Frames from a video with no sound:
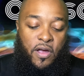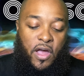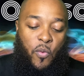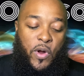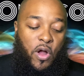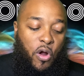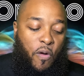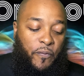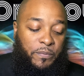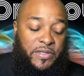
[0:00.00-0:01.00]
We're going to go
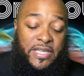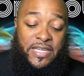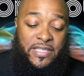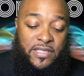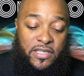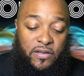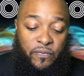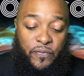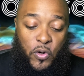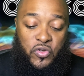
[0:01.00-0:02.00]
from 6 to
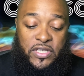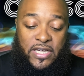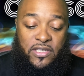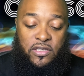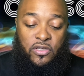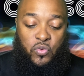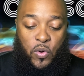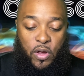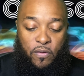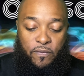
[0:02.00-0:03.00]
verse 6 to
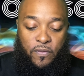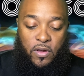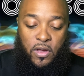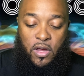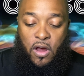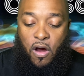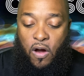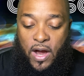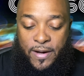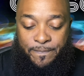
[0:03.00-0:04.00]
12. All
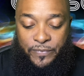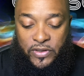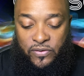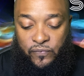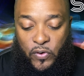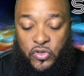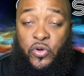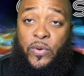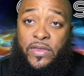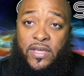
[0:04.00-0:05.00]
right. First
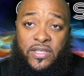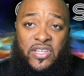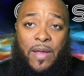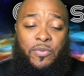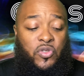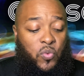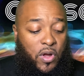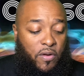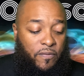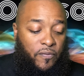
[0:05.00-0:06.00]
Corinthians chapter
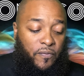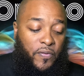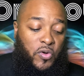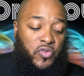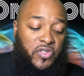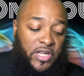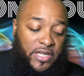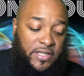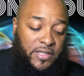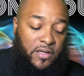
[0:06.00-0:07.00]
12, verse
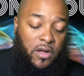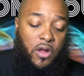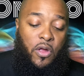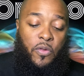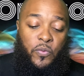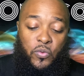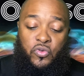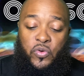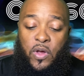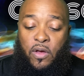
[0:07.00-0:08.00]
6 through
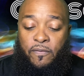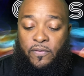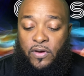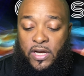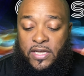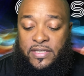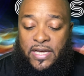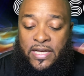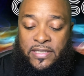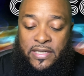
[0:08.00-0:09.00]
12. And it
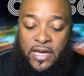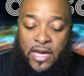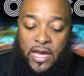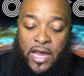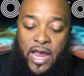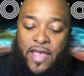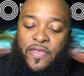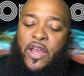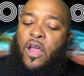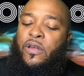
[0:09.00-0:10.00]
says, and
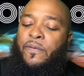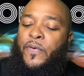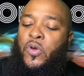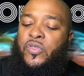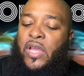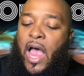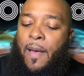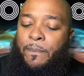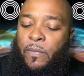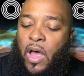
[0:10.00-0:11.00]
there are diverse
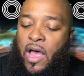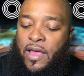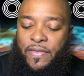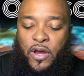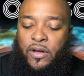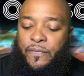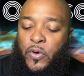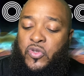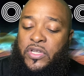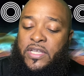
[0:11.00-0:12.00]
uh, and there are
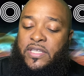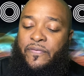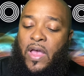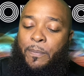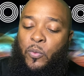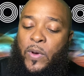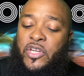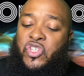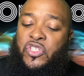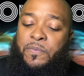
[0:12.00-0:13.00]
diversities of
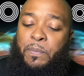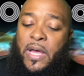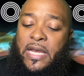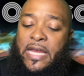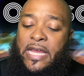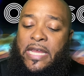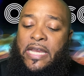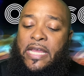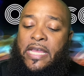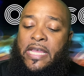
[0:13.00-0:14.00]
operations, but it
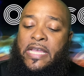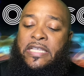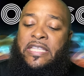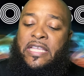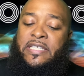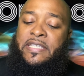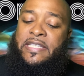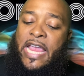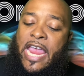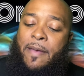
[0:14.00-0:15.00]
is the
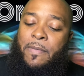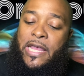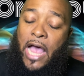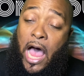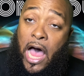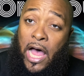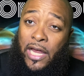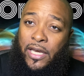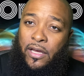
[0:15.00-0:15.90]
same God